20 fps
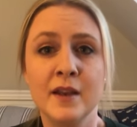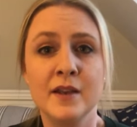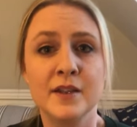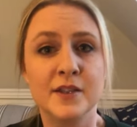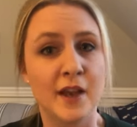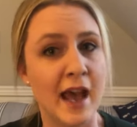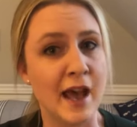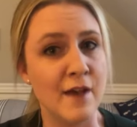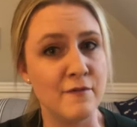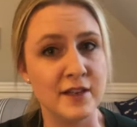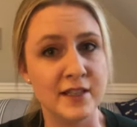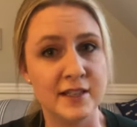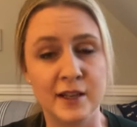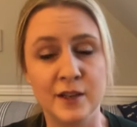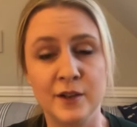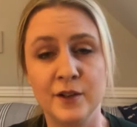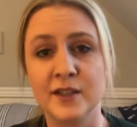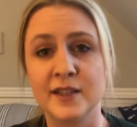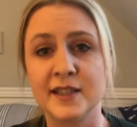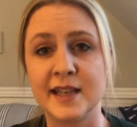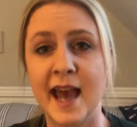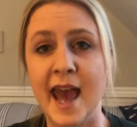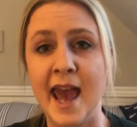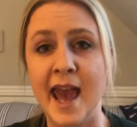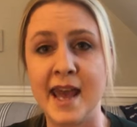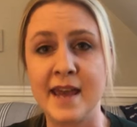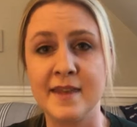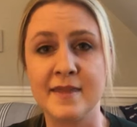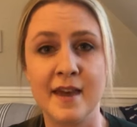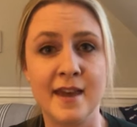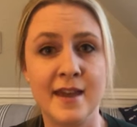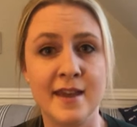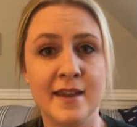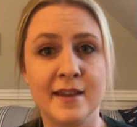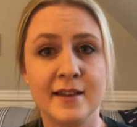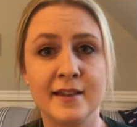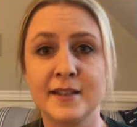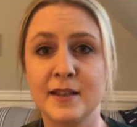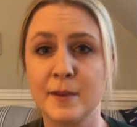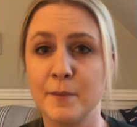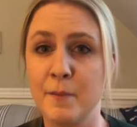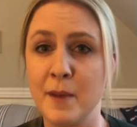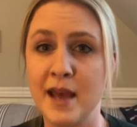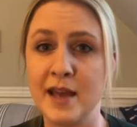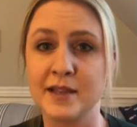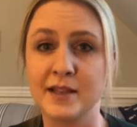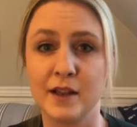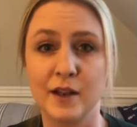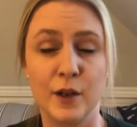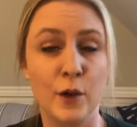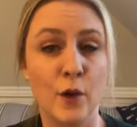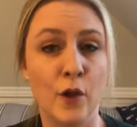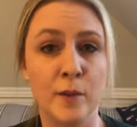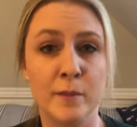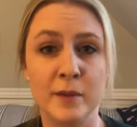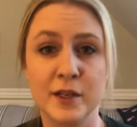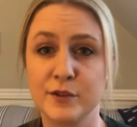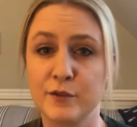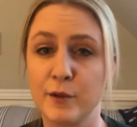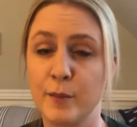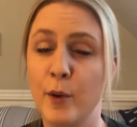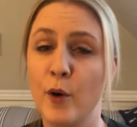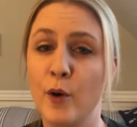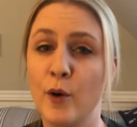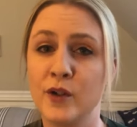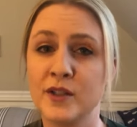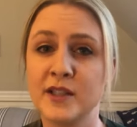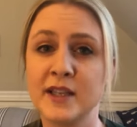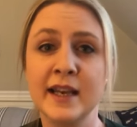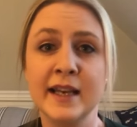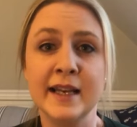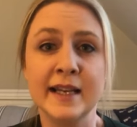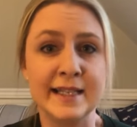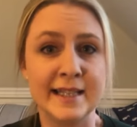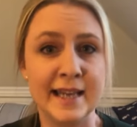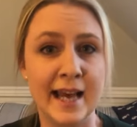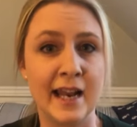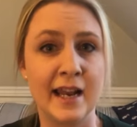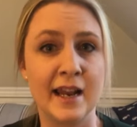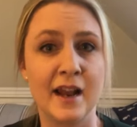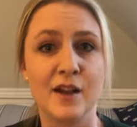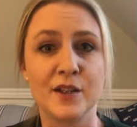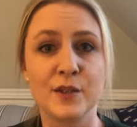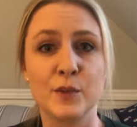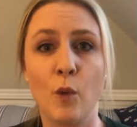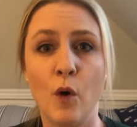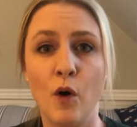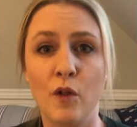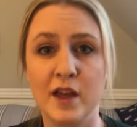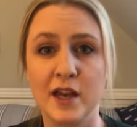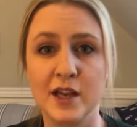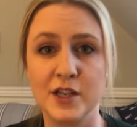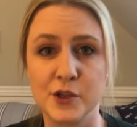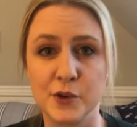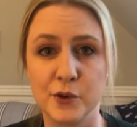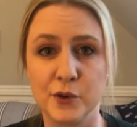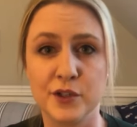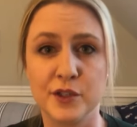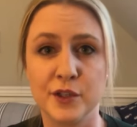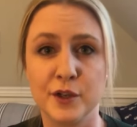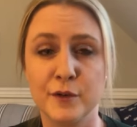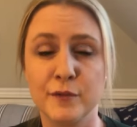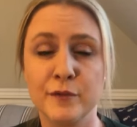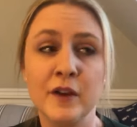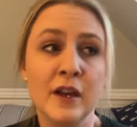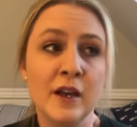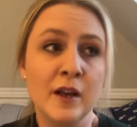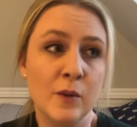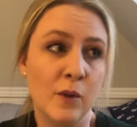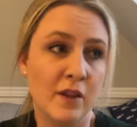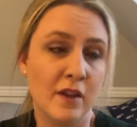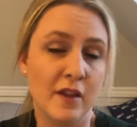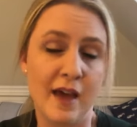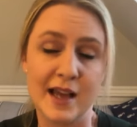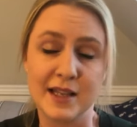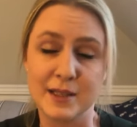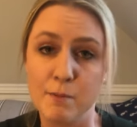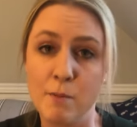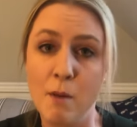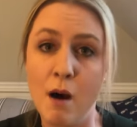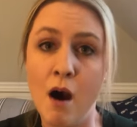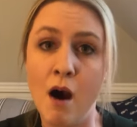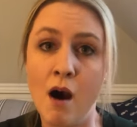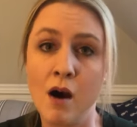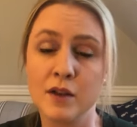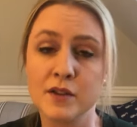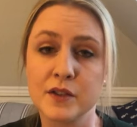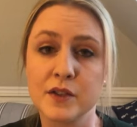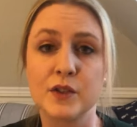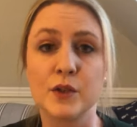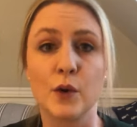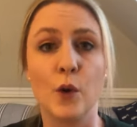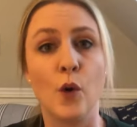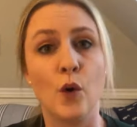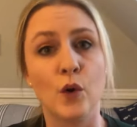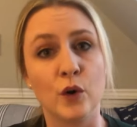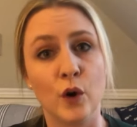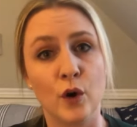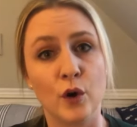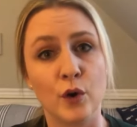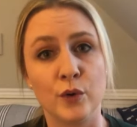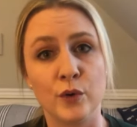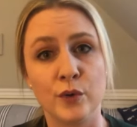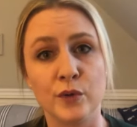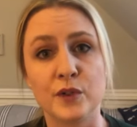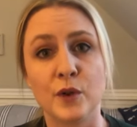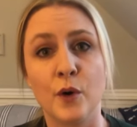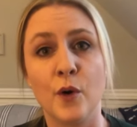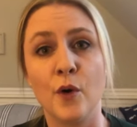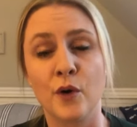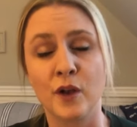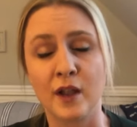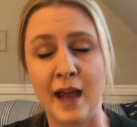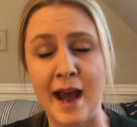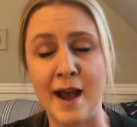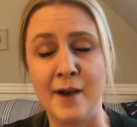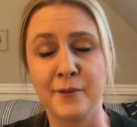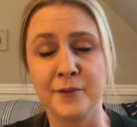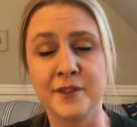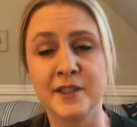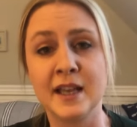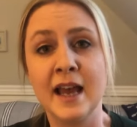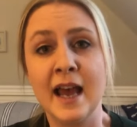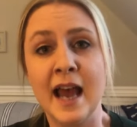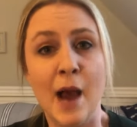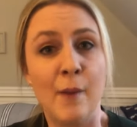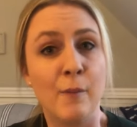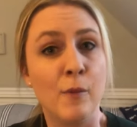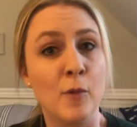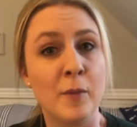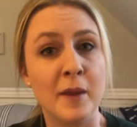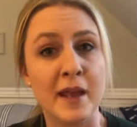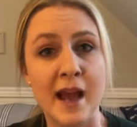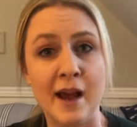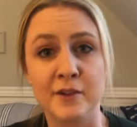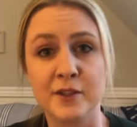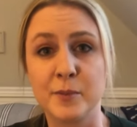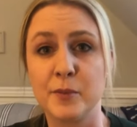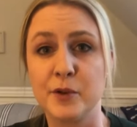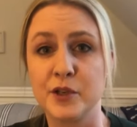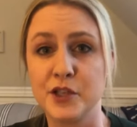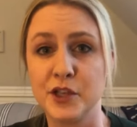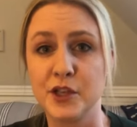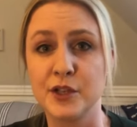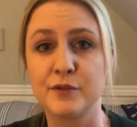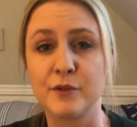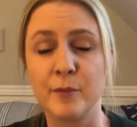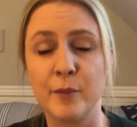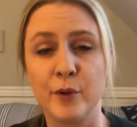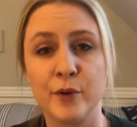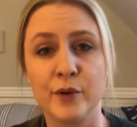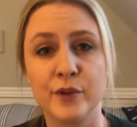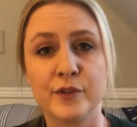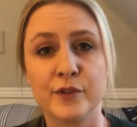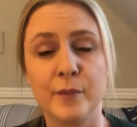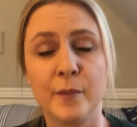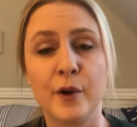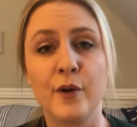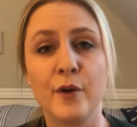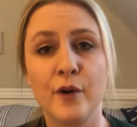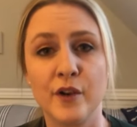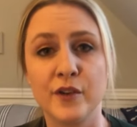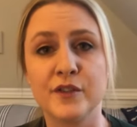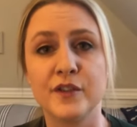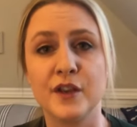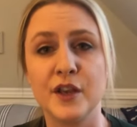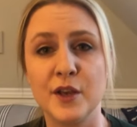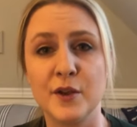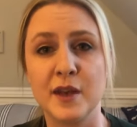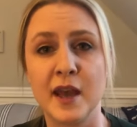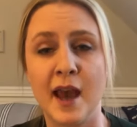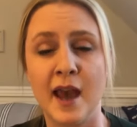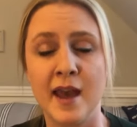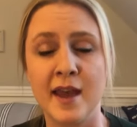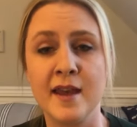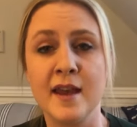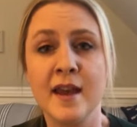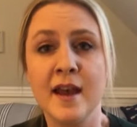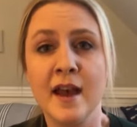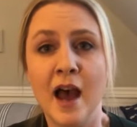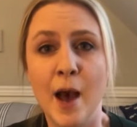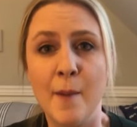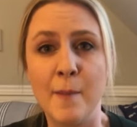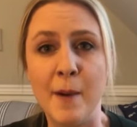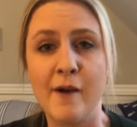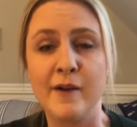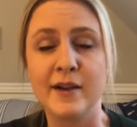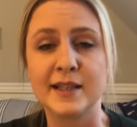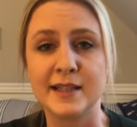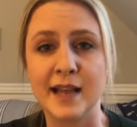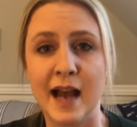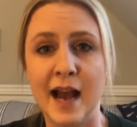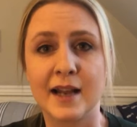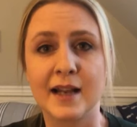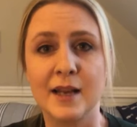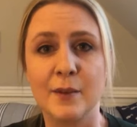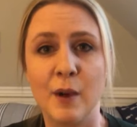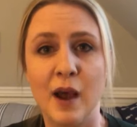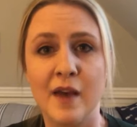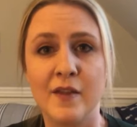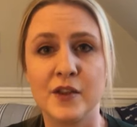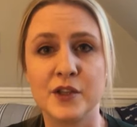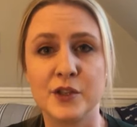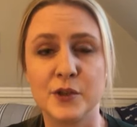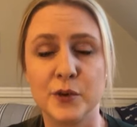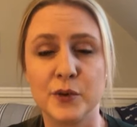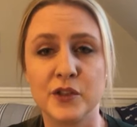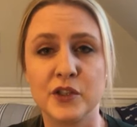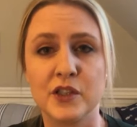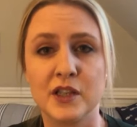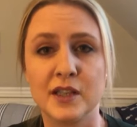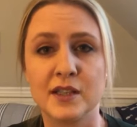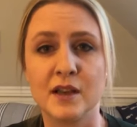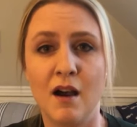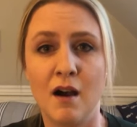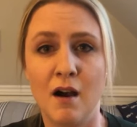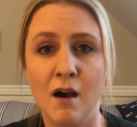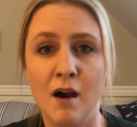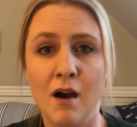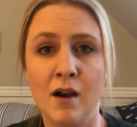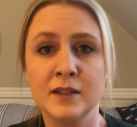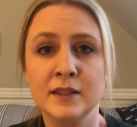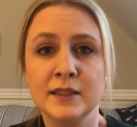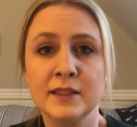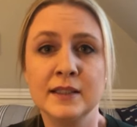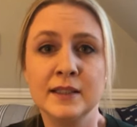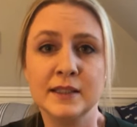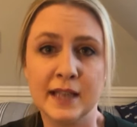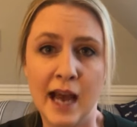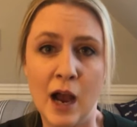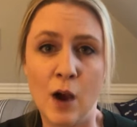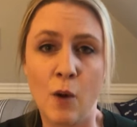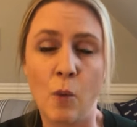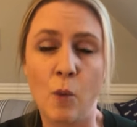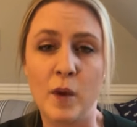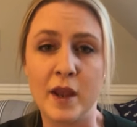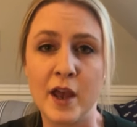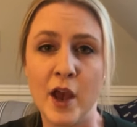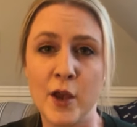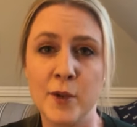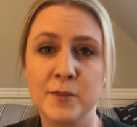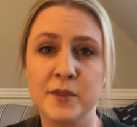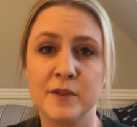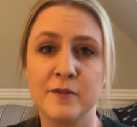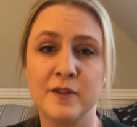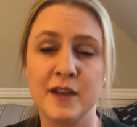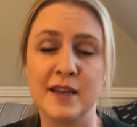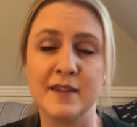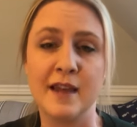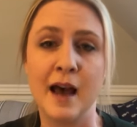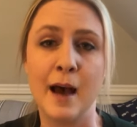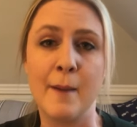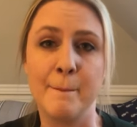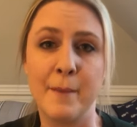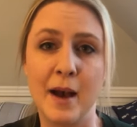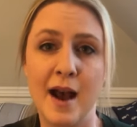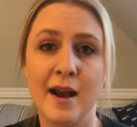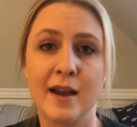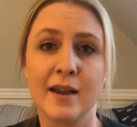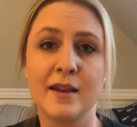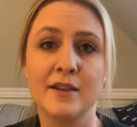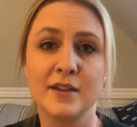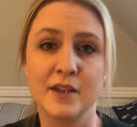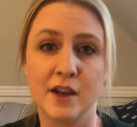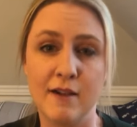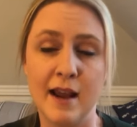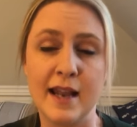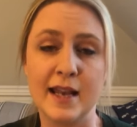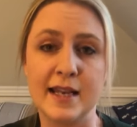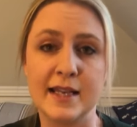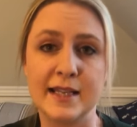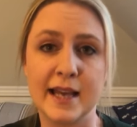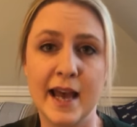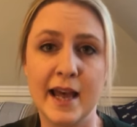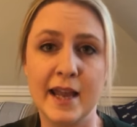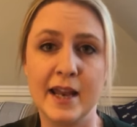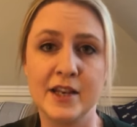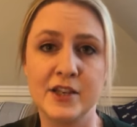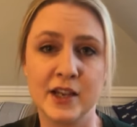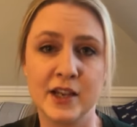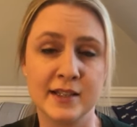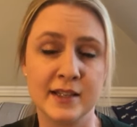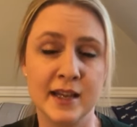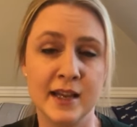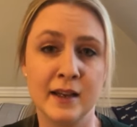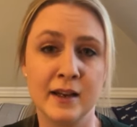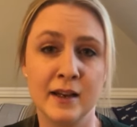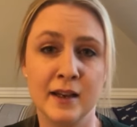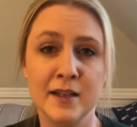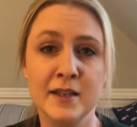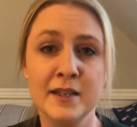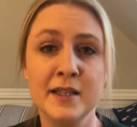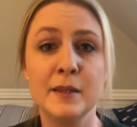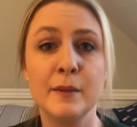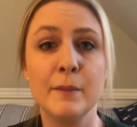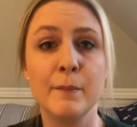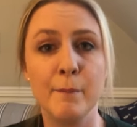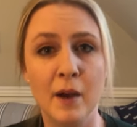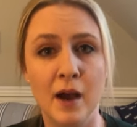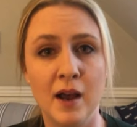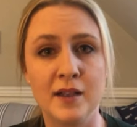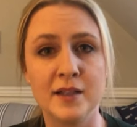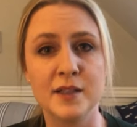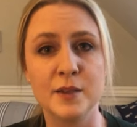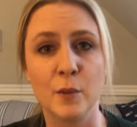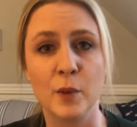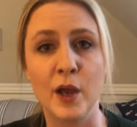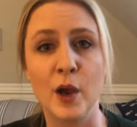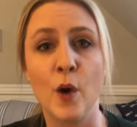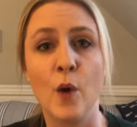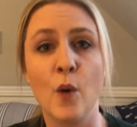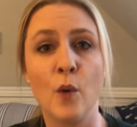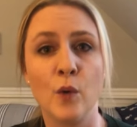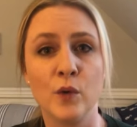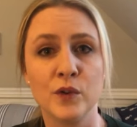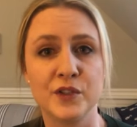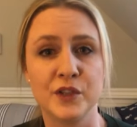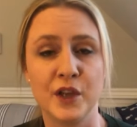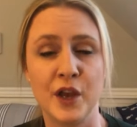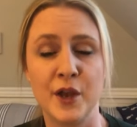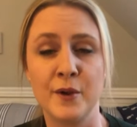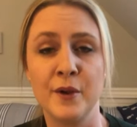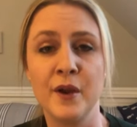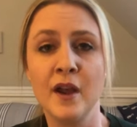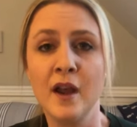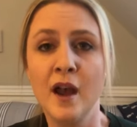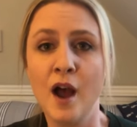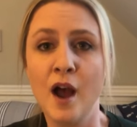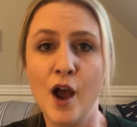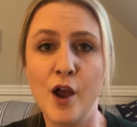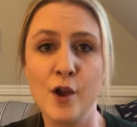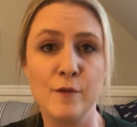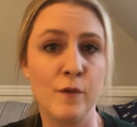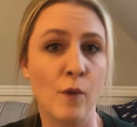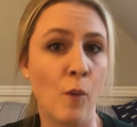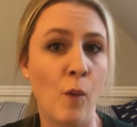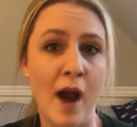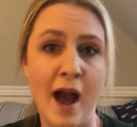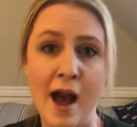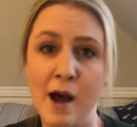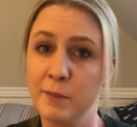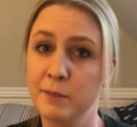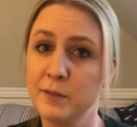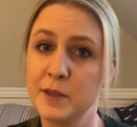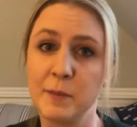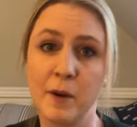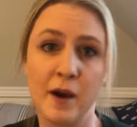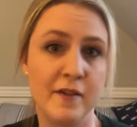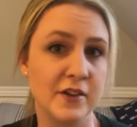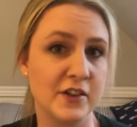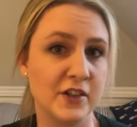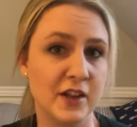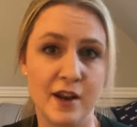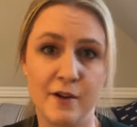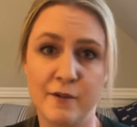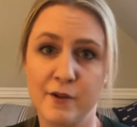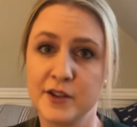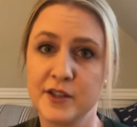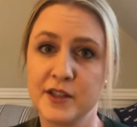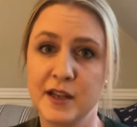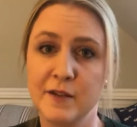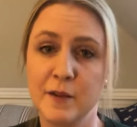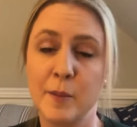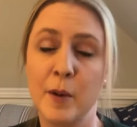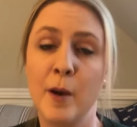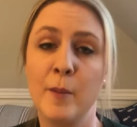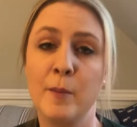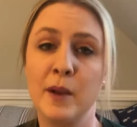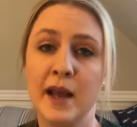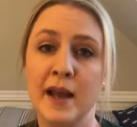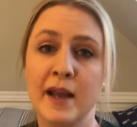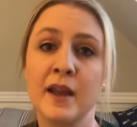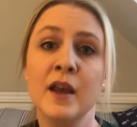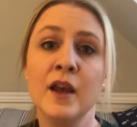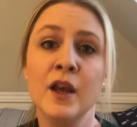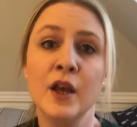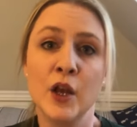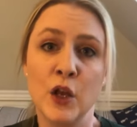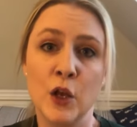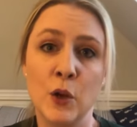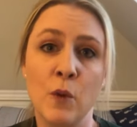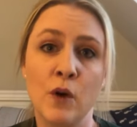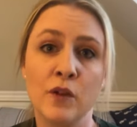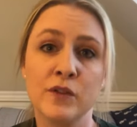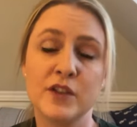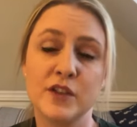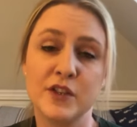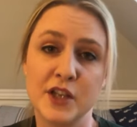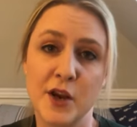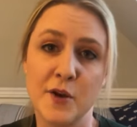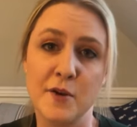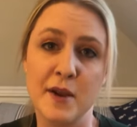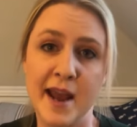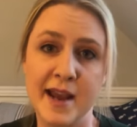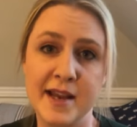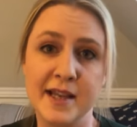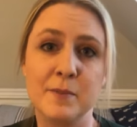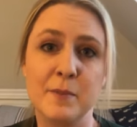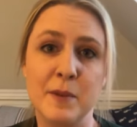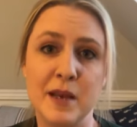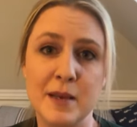So every single day, they can submit an anonymous report telling us what they're short of, whether that's masks or goggles or gowns. And we'll be able to produce reports from across the UK about exactly where the shortages are. Now, we hope to feed that back directly to NHS England, but we are also overwhelmed by the generosity of the public who want to donate